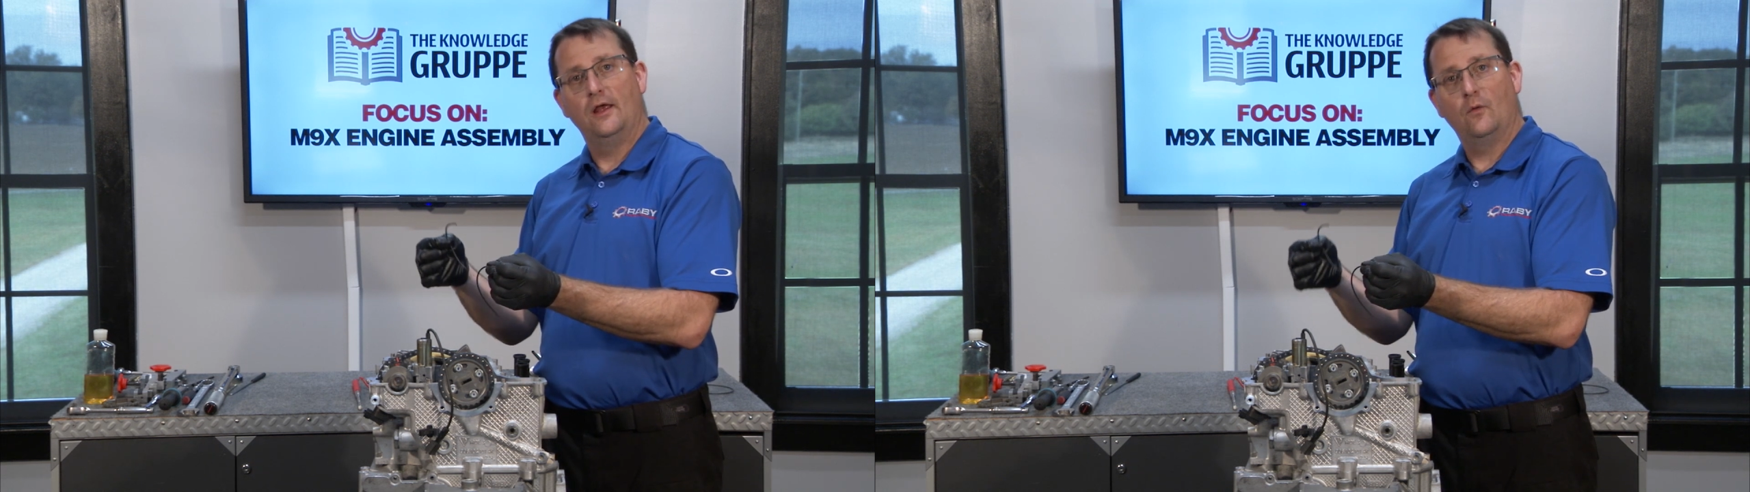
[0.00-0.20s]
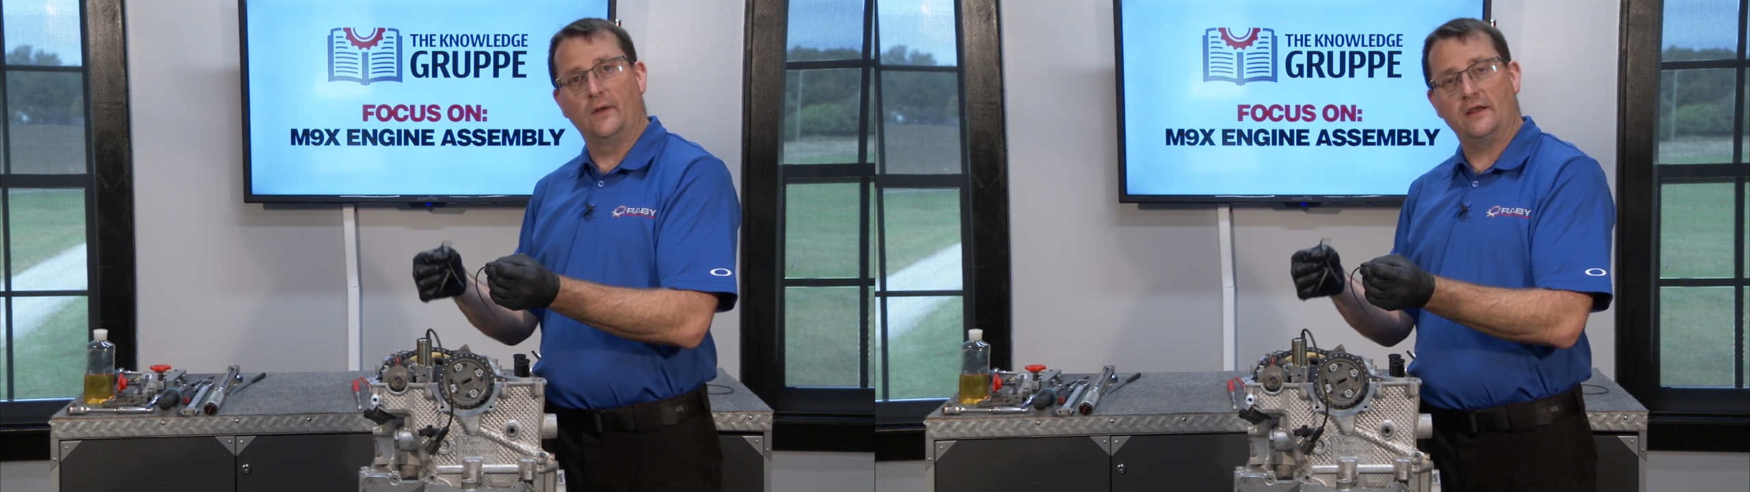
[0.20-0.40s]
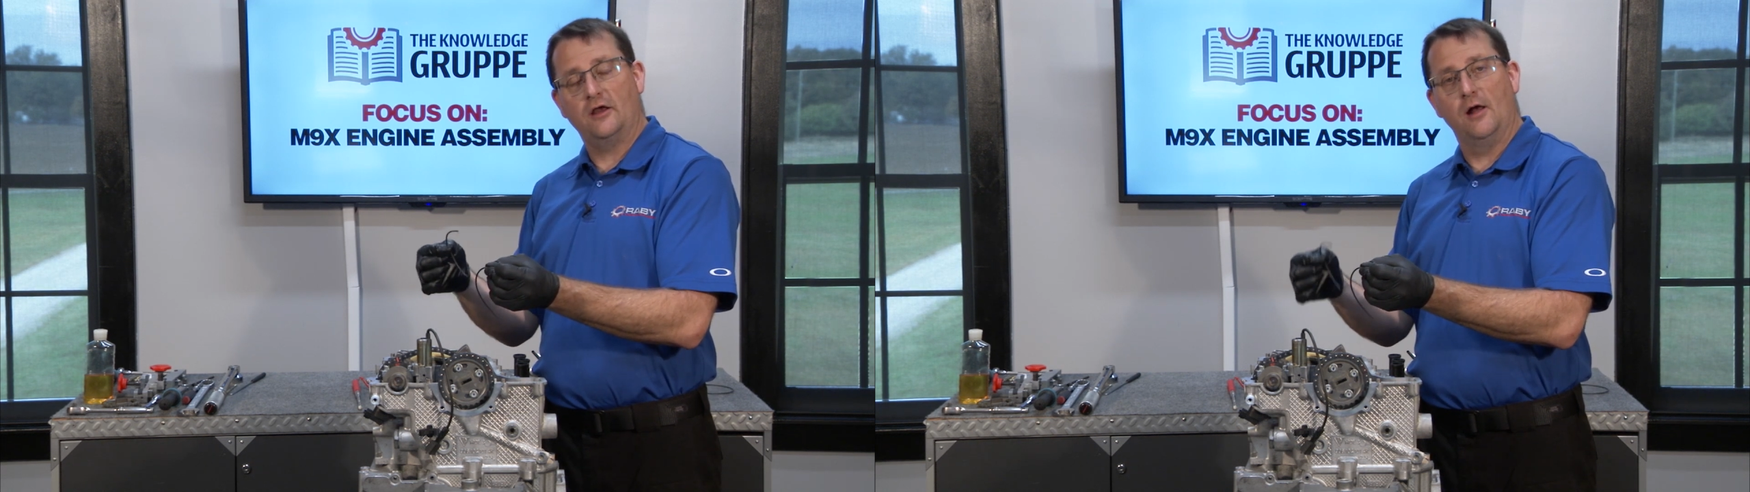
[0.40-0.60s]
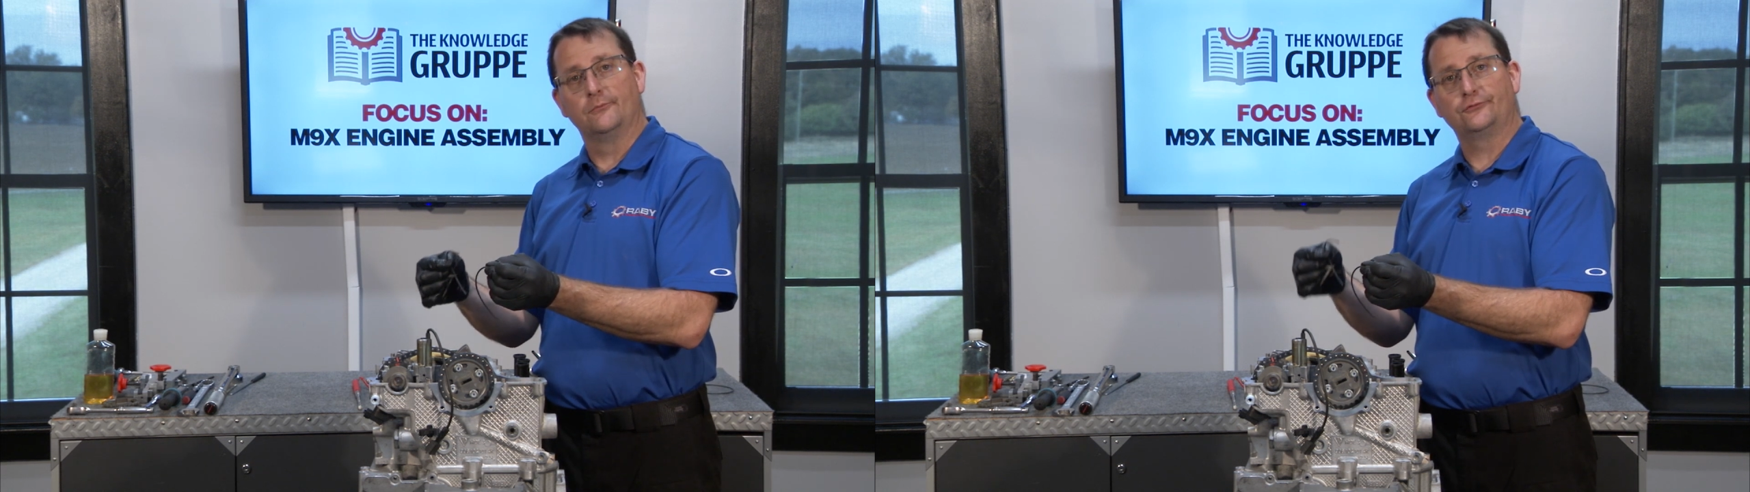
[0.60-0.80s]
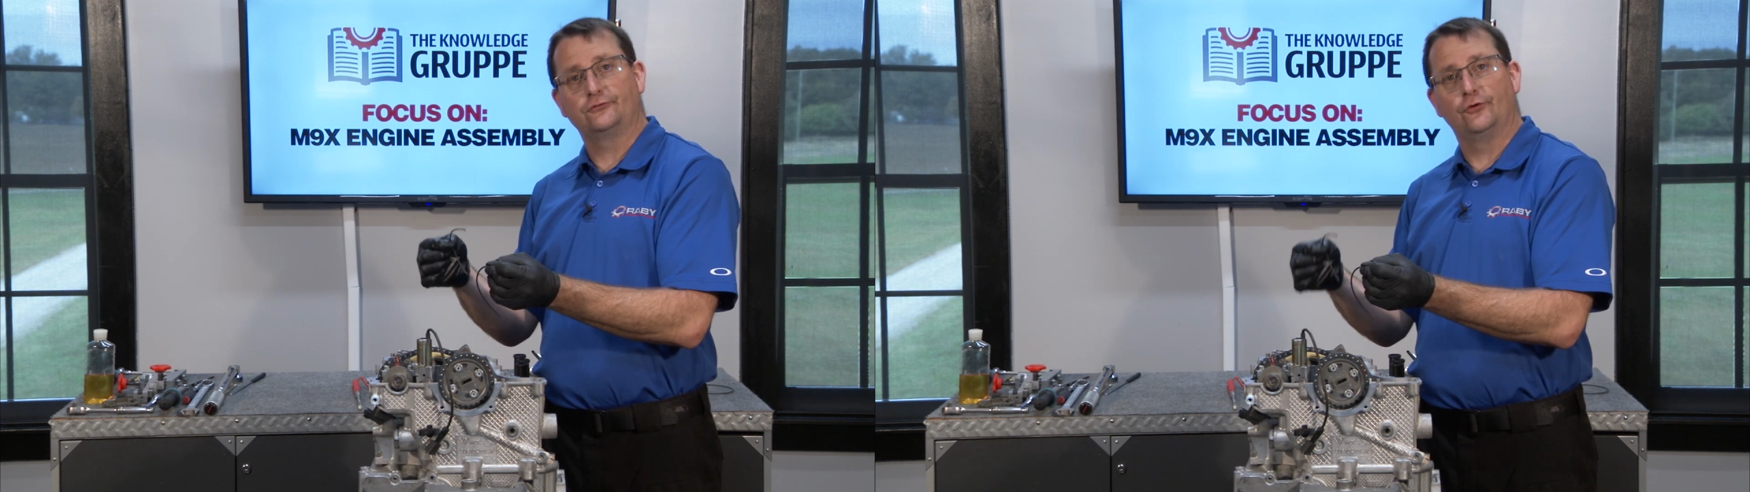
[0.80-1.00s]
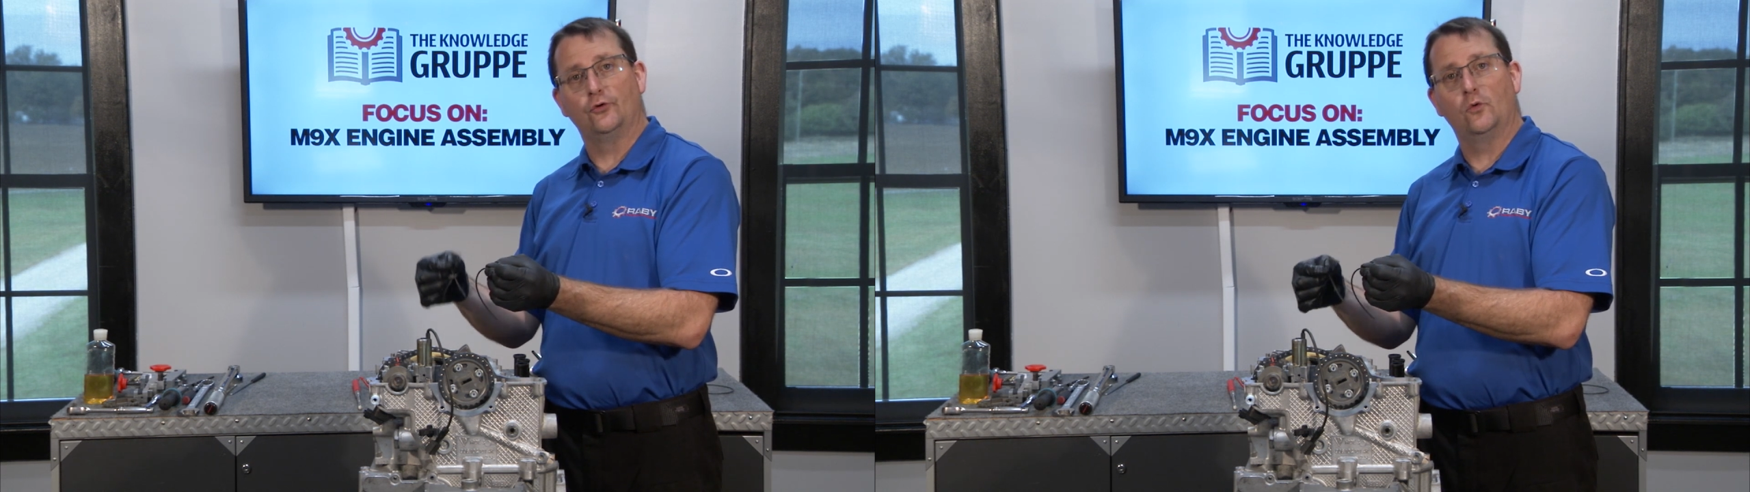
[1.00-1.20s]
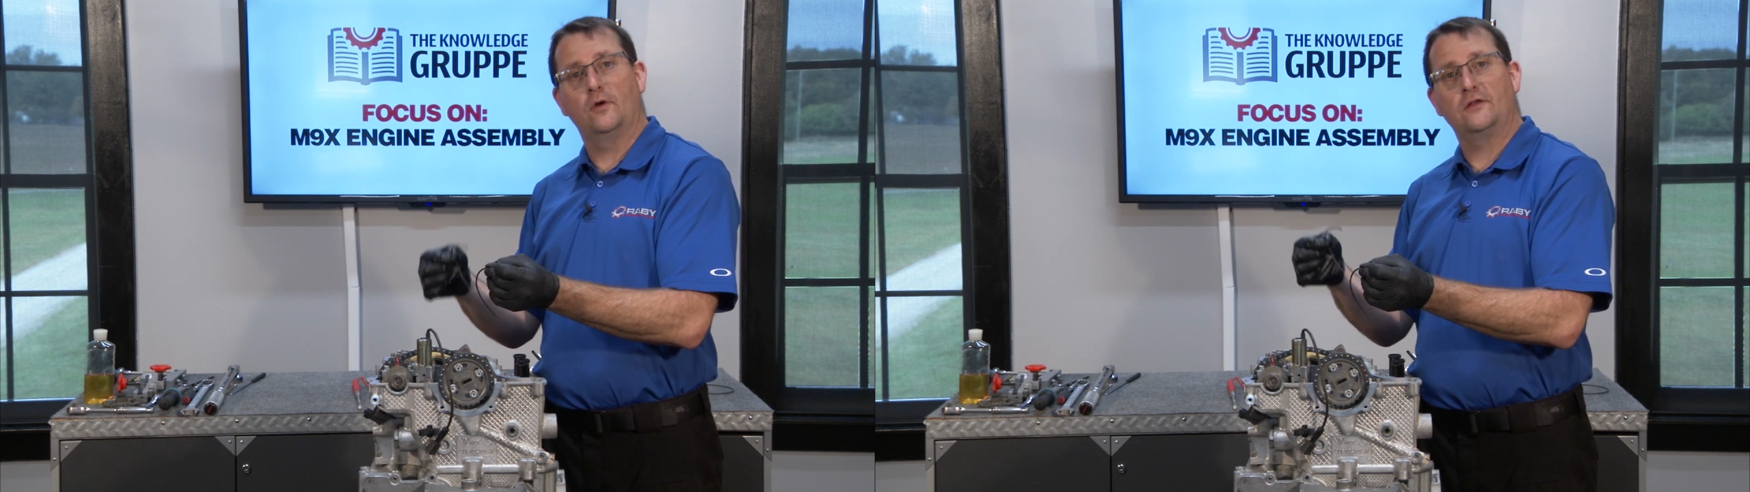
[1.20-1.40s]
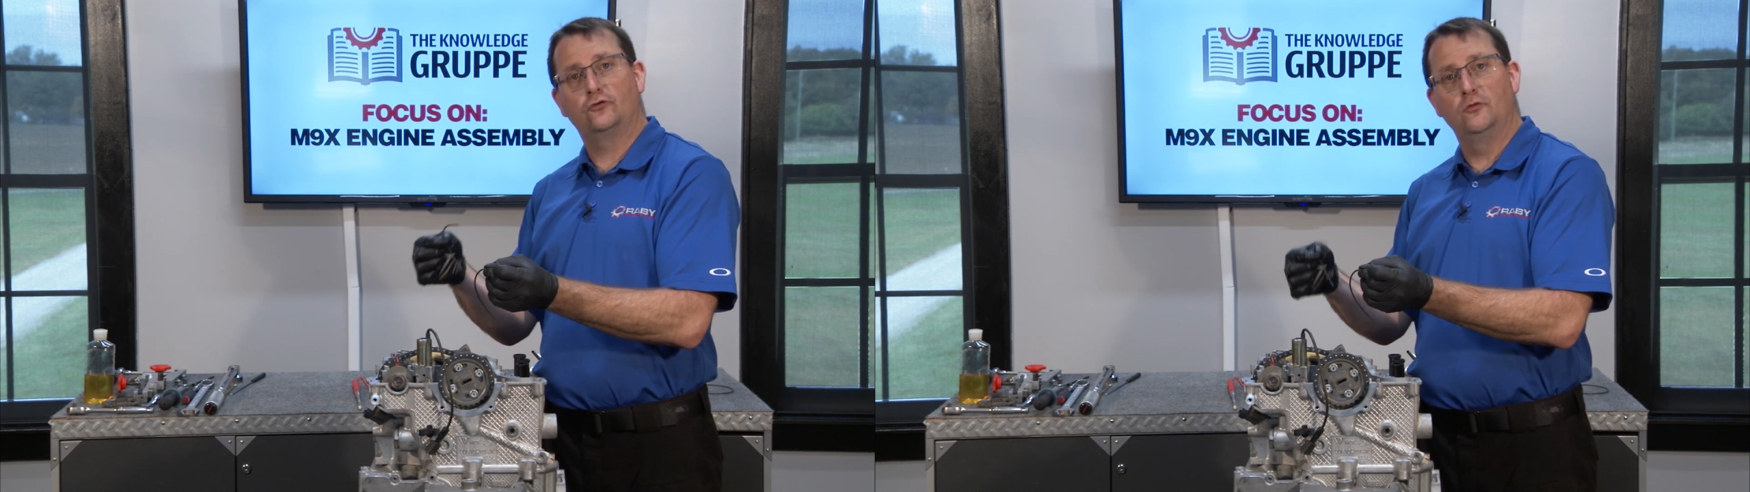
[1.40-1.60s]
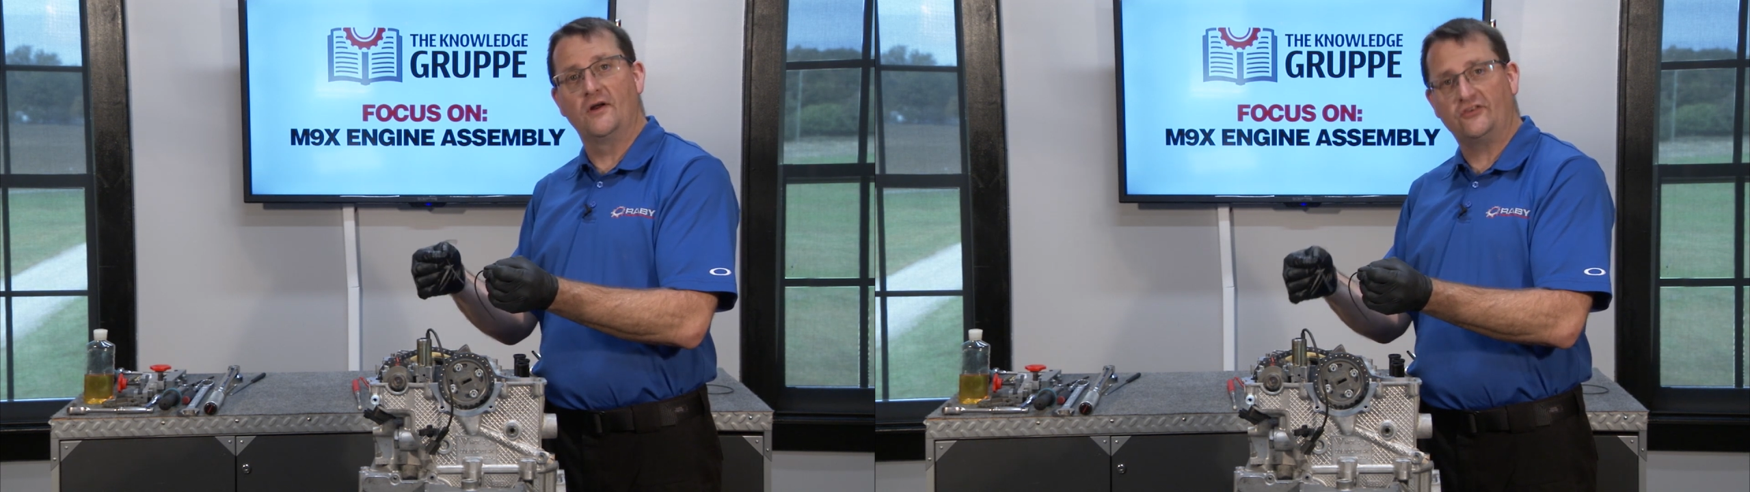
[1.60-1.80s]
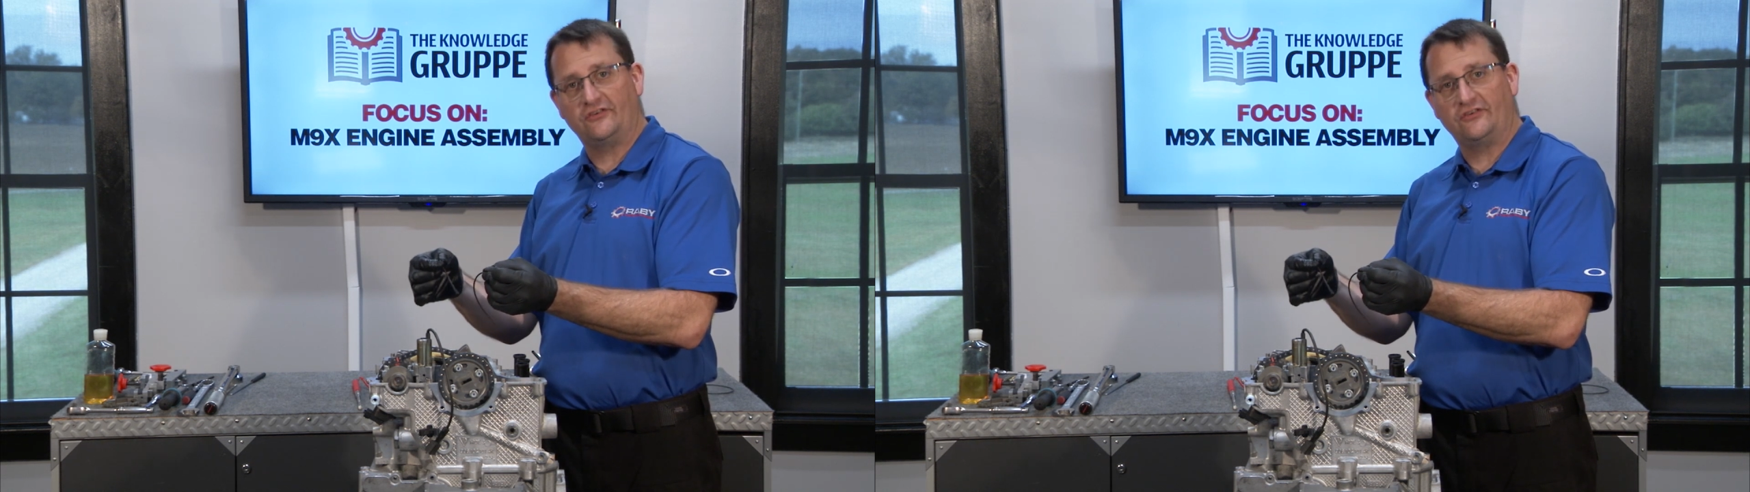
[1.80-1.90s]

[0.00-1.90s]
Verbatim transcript: when it comes to too much